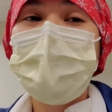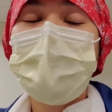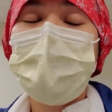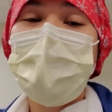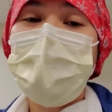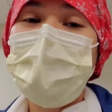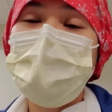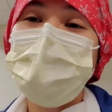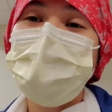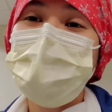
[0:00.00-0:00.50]

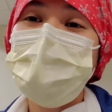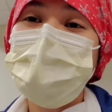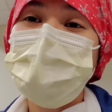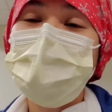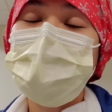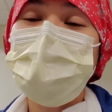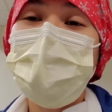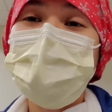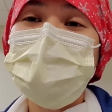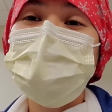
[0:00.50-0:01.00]
and if it
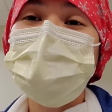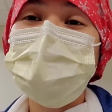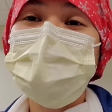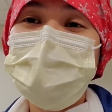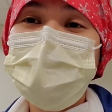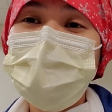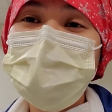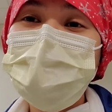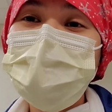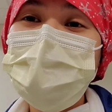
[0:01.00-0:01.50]
requires
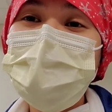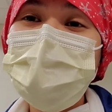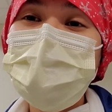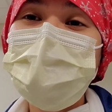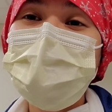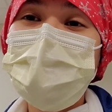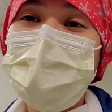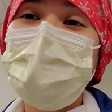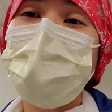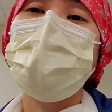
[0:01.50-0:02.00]
surgery,
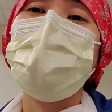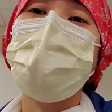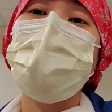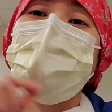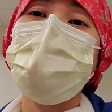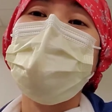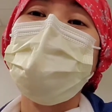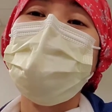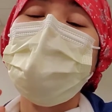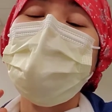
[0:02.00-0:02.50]

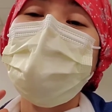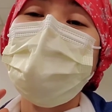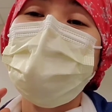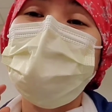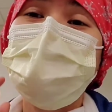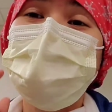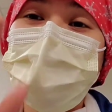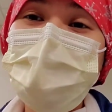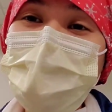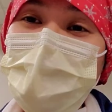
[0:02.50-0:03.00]
then
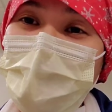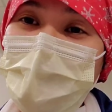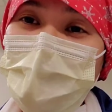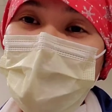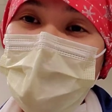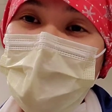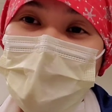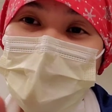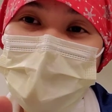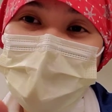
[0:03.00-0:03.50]
you are
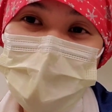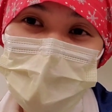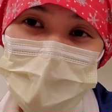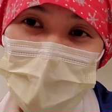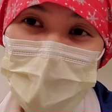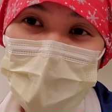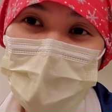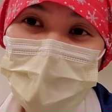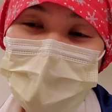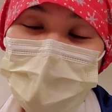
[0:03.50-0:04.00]
in
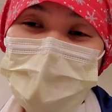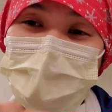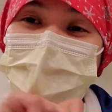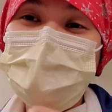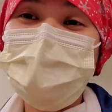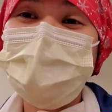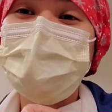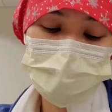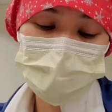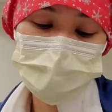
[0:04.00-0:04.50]
demand.
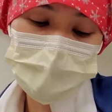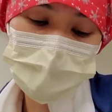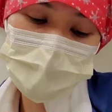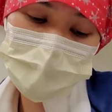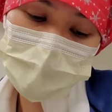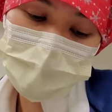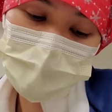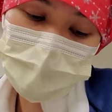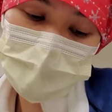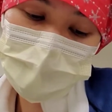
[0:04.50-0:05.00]
So
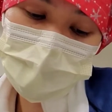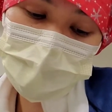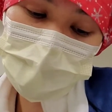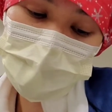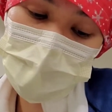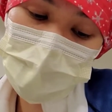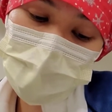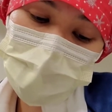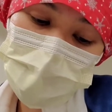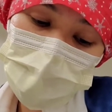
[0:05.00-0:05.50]
the
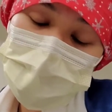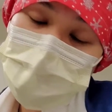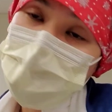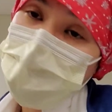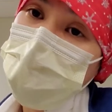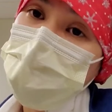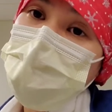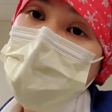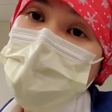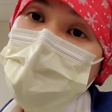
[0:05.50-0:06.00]
next one is
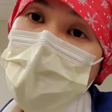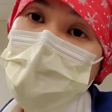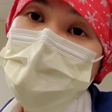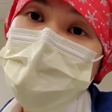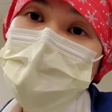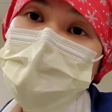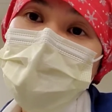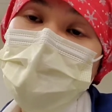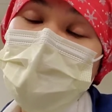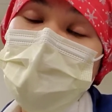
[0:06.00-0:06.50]
career
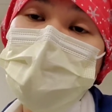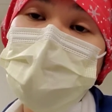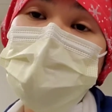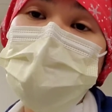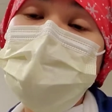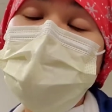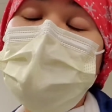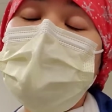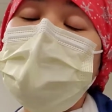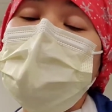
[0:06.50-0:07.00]

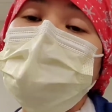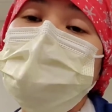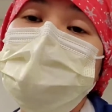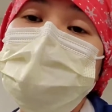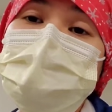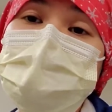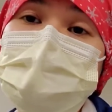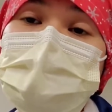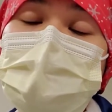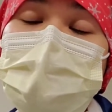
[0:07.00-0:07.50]
opportunities. If you
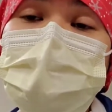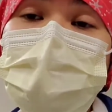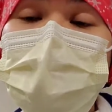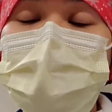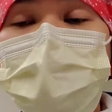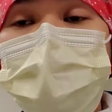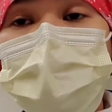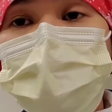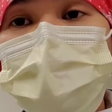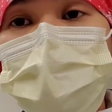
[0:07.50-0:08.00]
decide that
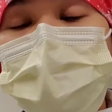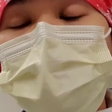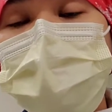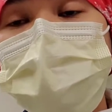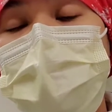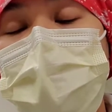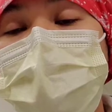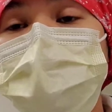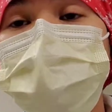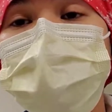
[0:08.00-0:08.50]
you want to
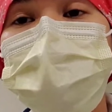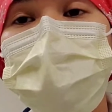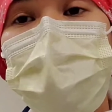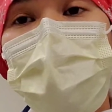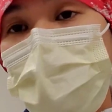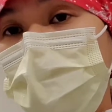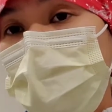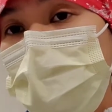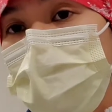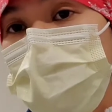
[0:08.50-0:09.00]
expand your
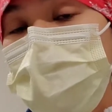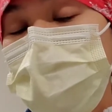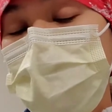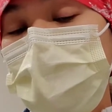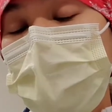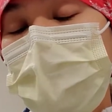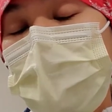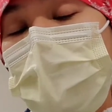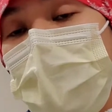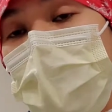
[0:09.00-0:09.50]
knowledge
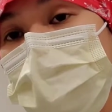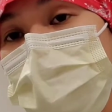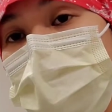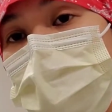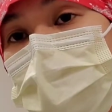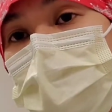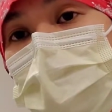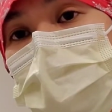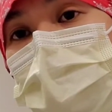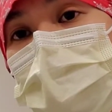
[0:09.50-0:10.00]
as a
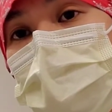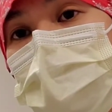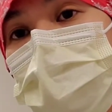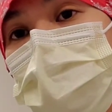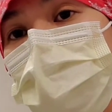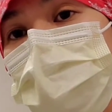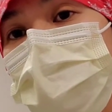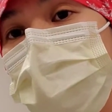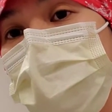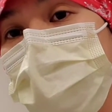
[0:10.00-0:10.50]
CST,
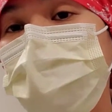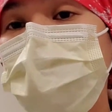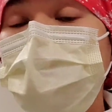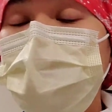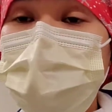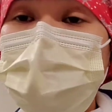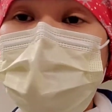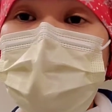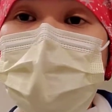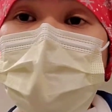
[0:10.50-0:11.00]
you could go for
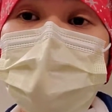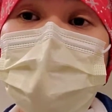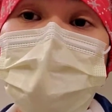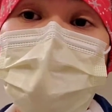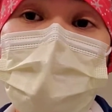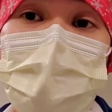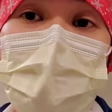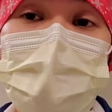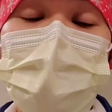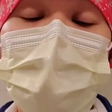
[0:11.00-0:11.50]

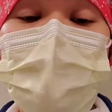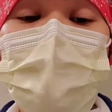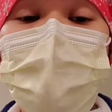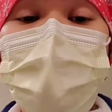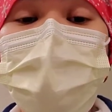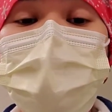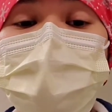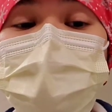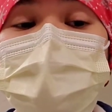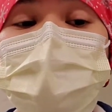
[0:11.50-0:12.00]
CSFA,
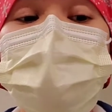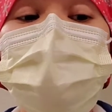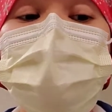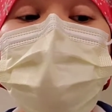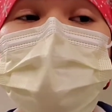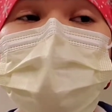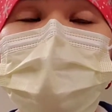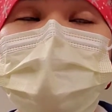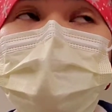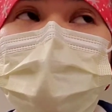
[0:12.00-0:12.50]
which is
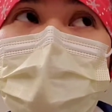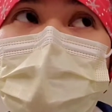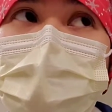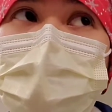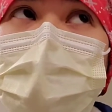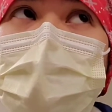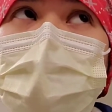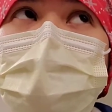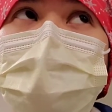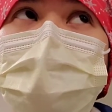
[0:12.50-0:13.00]
Certified